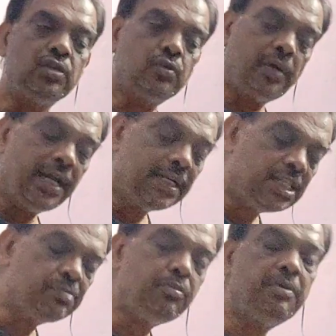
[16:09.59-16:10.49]
So at
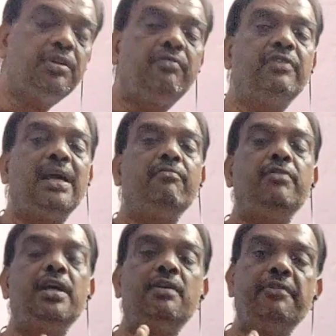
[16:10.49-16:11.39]
this moment of
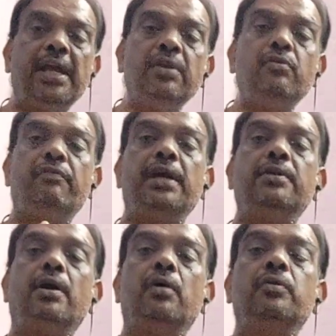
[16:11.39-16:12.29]
time, we are trying to
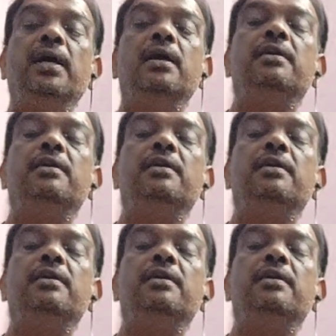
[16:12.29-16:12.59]
find out